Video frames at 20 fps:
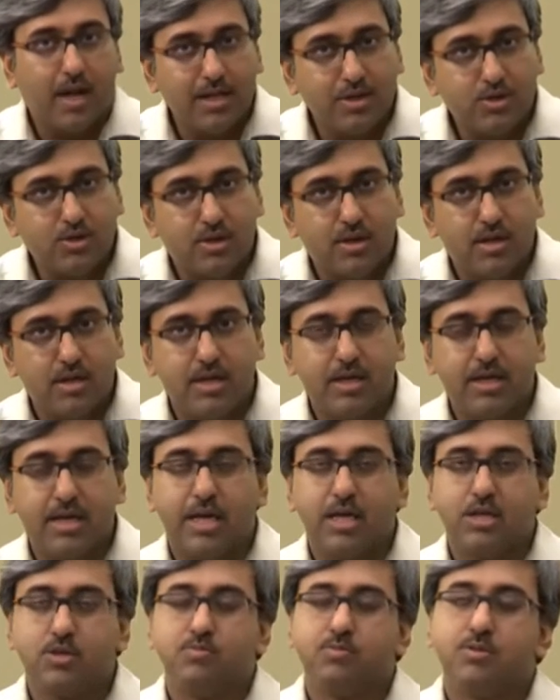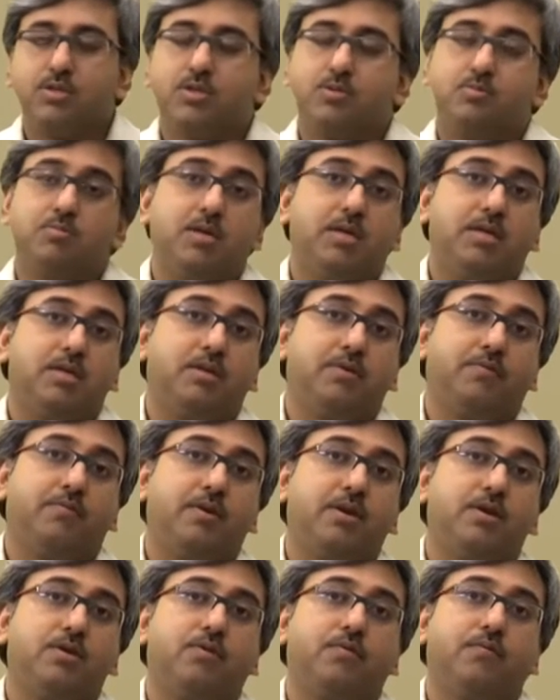cultural engagements, be it in the
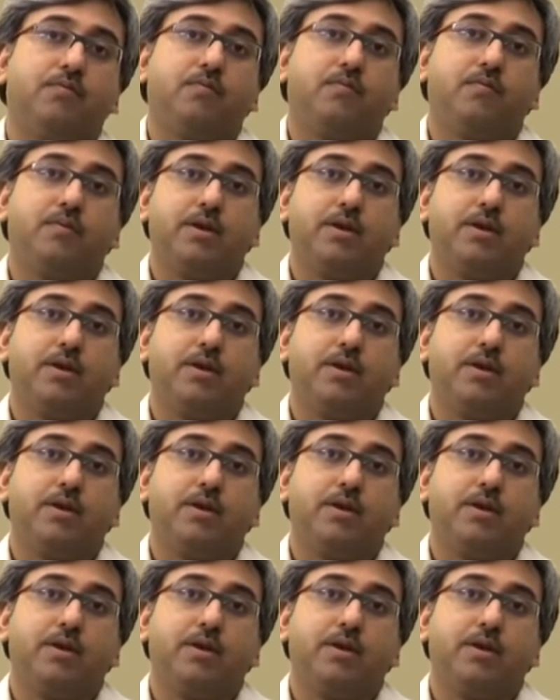field of